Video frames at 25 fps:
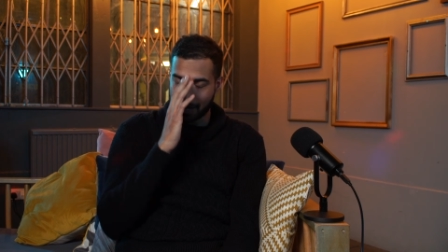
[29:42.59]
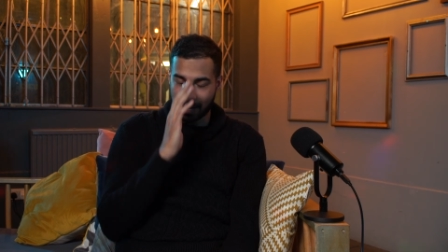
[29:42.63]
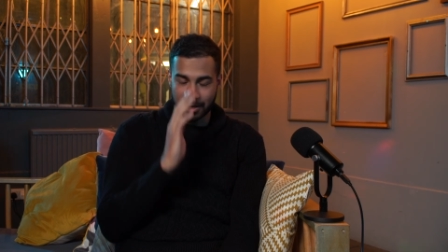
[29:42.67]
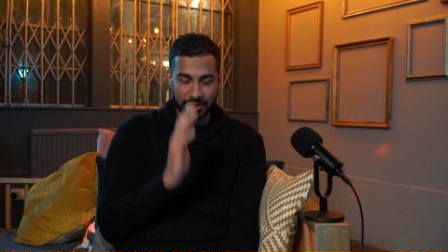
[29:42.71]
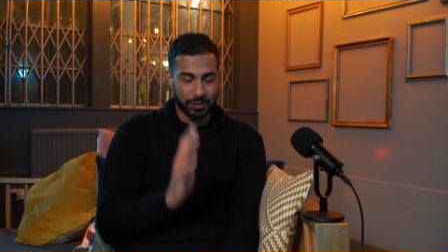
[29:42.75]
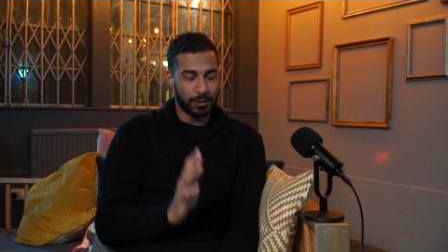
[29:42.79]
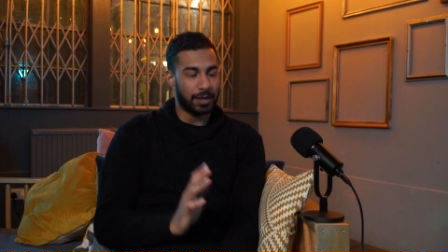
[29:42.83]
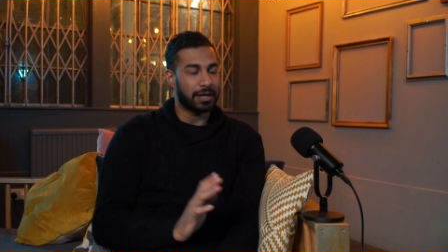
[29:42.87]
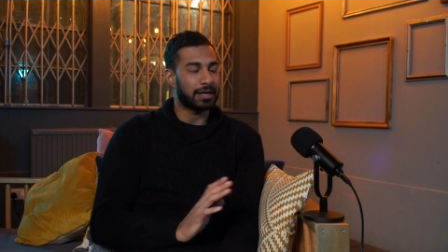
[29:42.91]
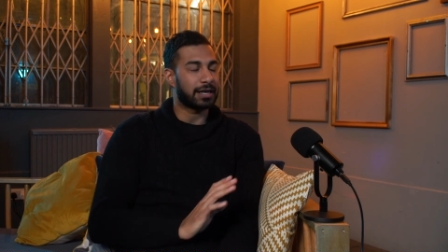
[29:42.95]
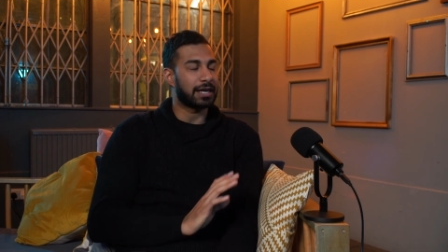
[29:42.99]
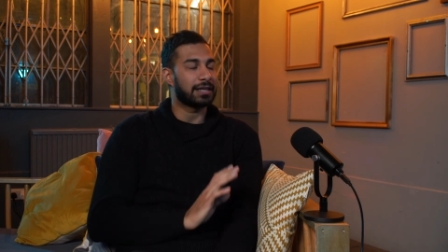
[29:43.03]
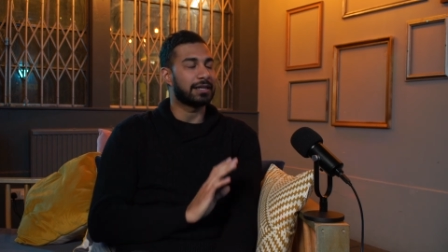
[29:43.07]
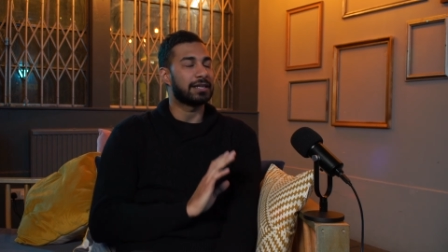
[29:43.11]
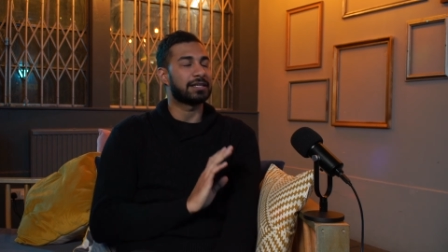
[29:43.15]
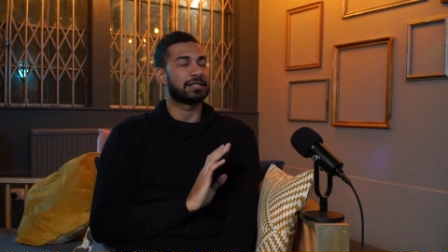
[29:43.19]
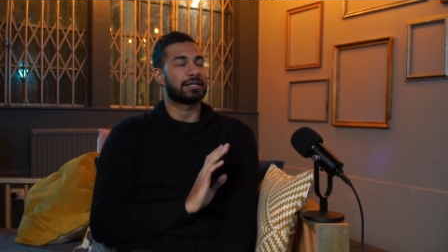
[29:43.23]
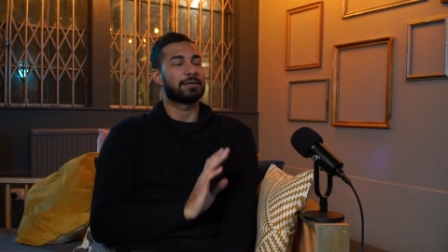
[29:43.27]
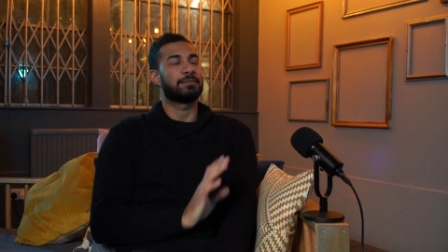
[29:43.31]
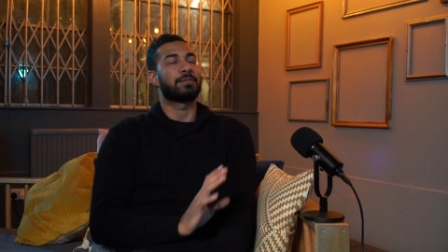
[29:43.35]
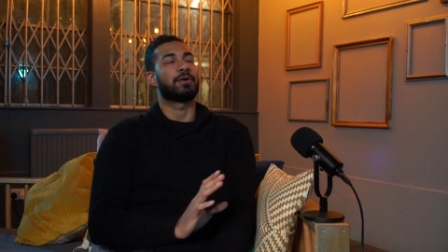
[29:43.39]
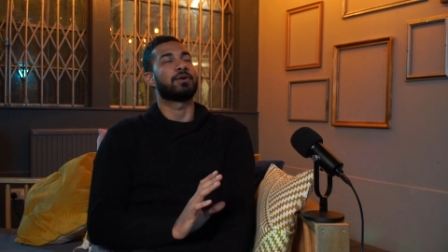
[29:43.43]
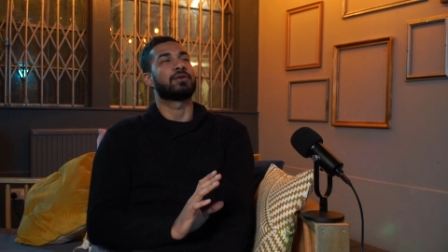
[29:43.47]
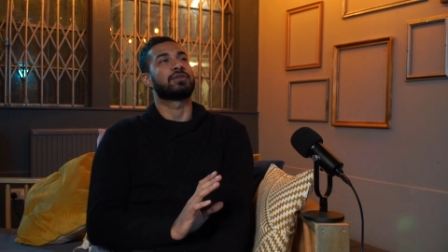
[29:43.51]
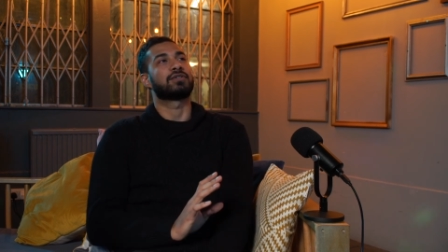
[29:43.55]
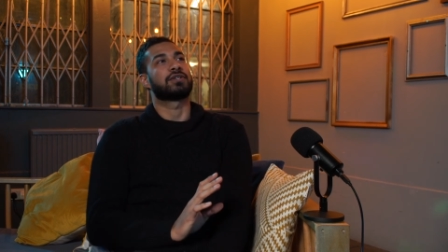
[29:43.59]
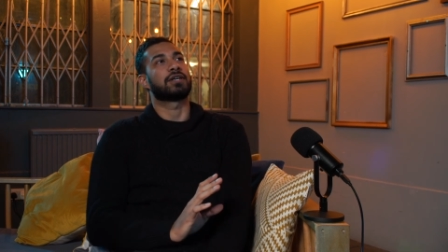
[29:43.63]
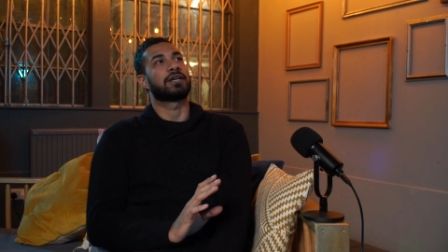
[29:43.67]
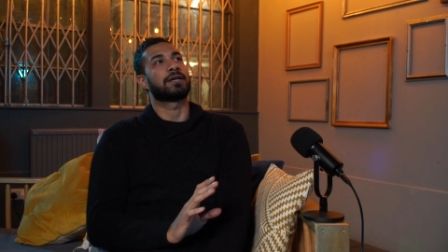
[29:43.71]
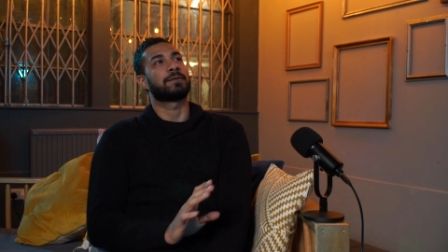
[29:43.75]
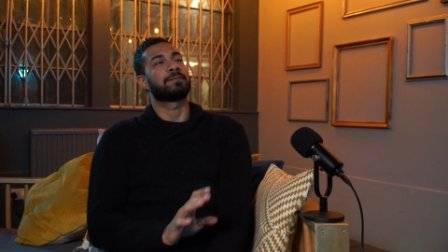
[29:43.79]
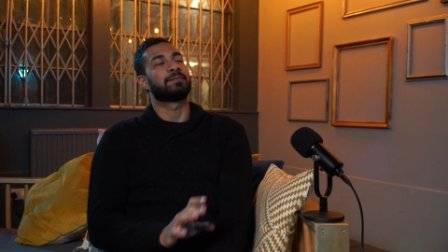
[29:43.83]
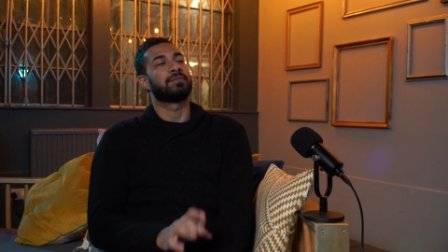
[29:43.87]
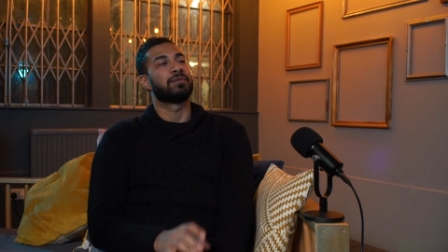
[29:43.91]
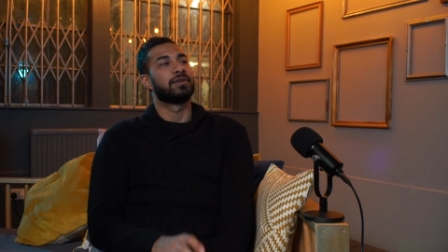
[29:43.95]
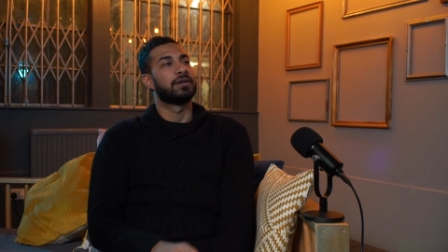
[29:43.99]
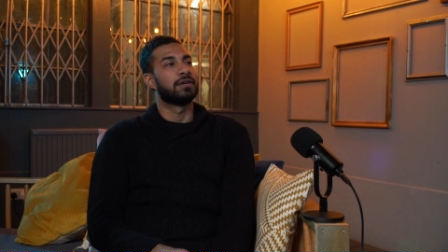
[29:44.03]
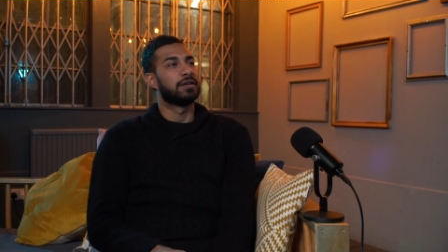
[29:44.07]
Sorry, I get this the most. Yeah.
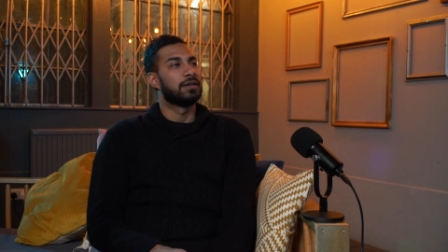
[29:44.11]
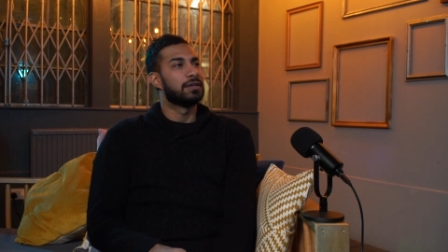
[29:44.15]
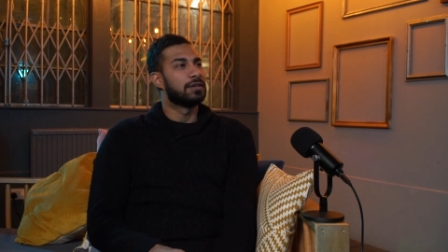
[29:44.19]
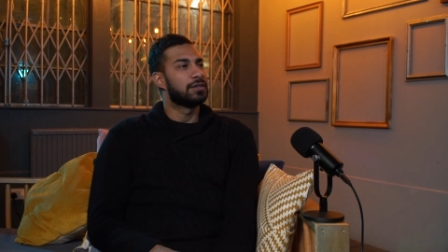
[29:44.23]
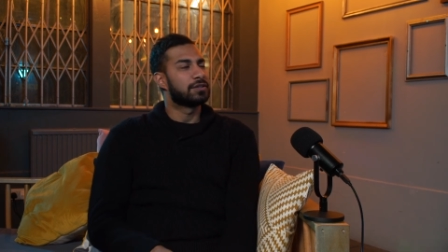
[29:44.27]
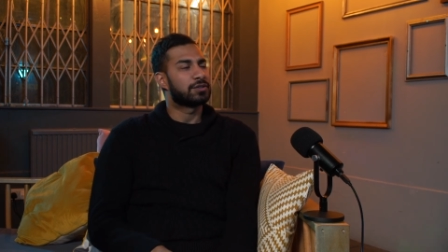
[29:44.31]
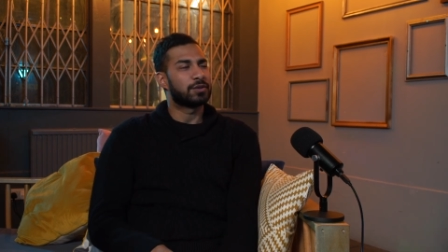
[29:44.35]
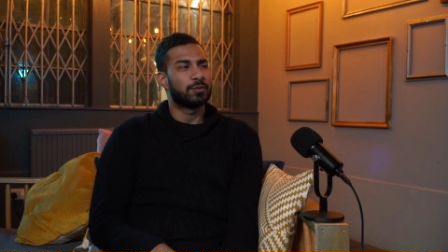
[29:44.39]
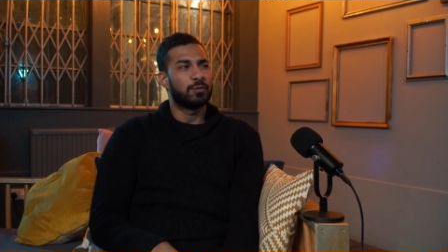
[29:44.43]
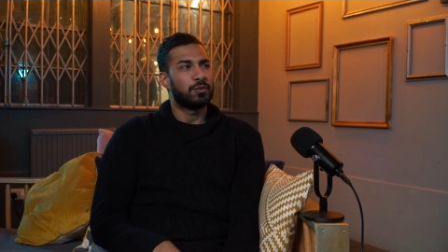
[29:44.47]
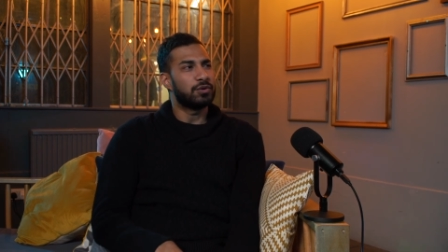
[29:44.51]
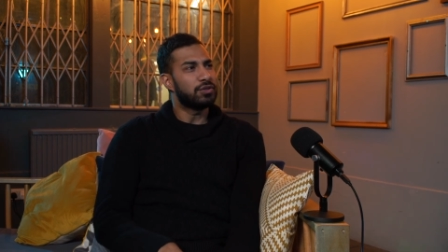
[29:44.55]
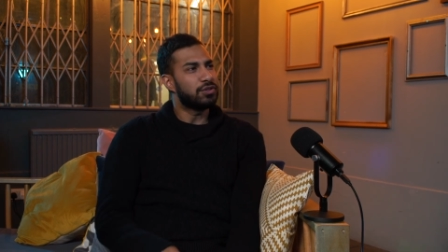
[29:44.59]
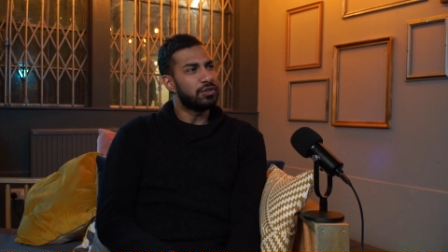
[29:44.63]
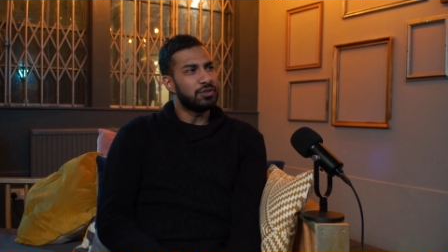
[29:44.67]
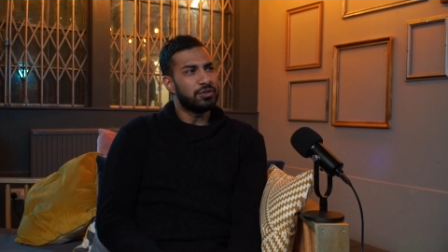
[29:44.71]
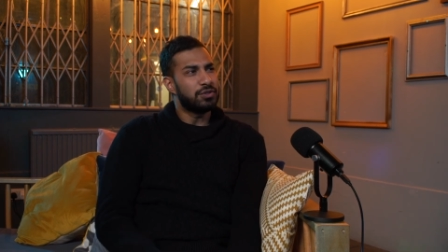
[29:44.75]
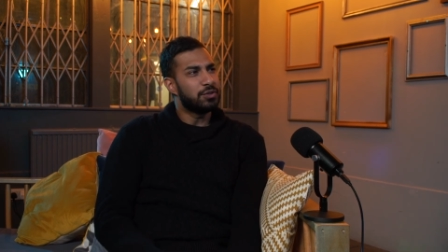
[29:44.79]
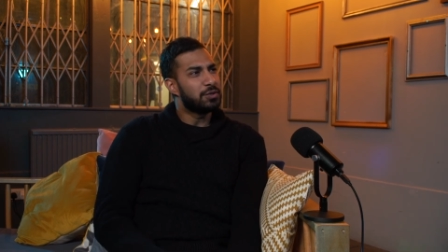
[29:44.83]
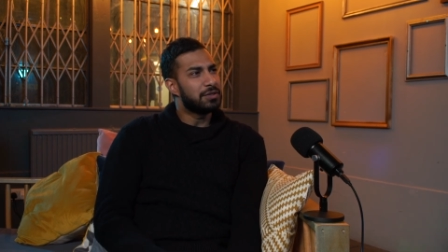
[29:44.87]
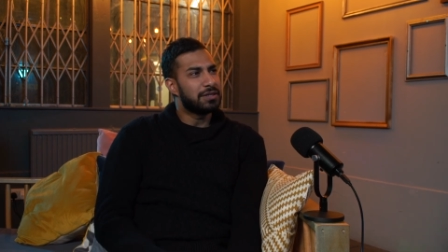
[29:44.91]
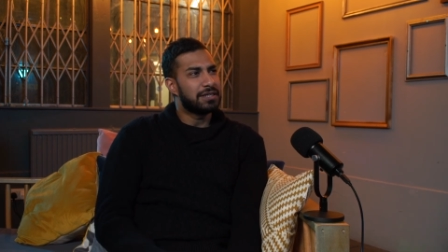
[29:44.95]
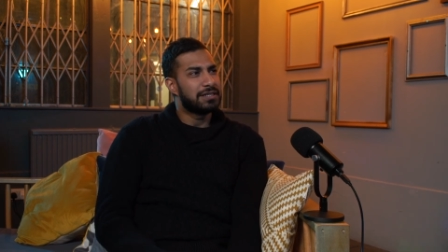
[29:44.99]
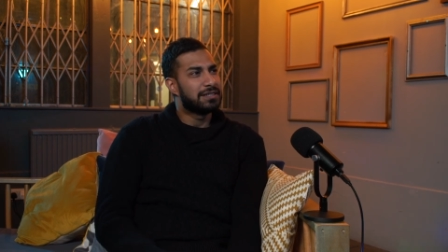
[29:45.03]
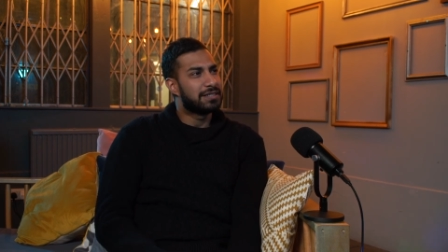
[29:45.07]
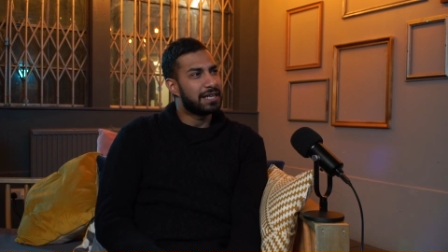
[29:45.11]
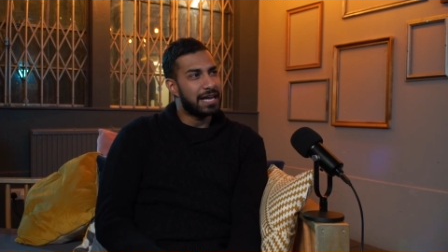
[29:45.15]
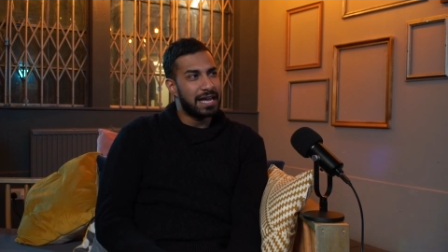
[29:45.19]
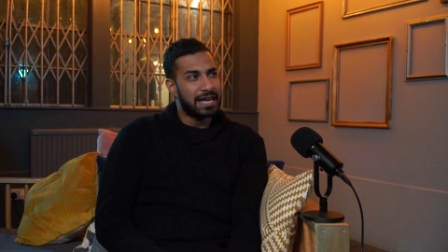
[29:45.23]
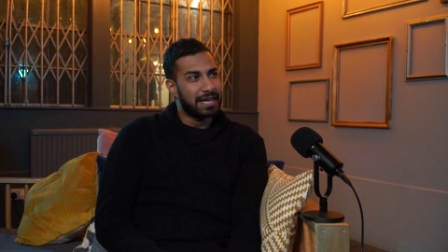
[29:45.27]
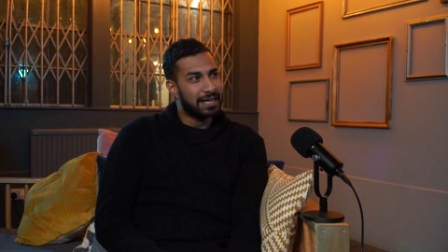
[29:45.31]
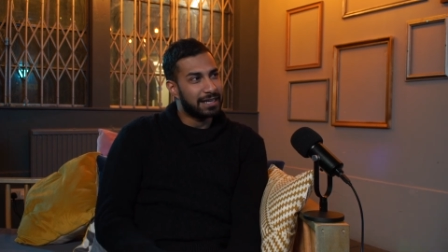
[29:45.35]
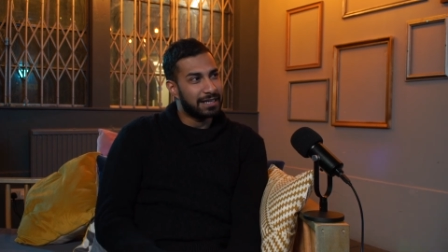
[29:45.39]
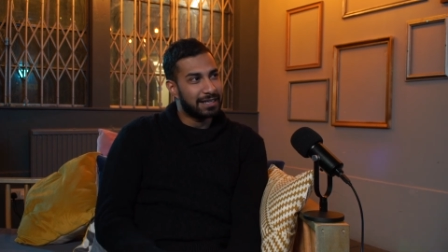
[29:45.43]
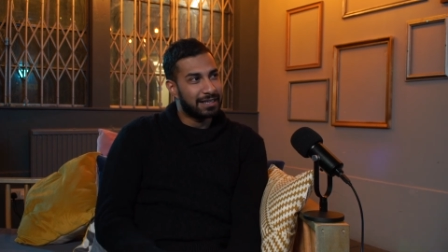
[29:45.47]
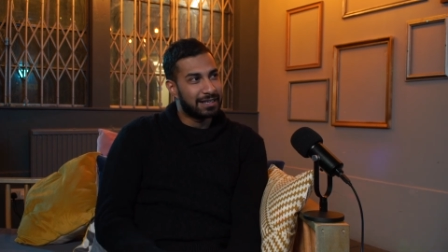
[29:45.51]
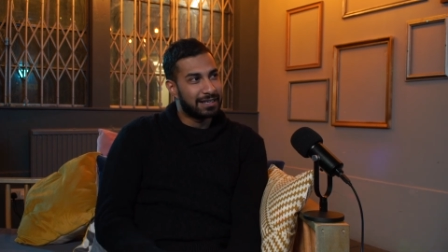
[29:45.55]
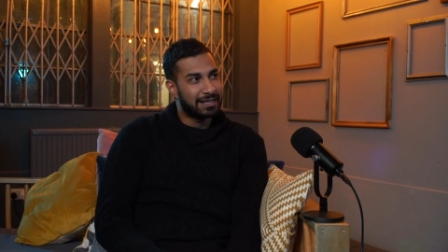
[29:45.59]
So what do you do in the day?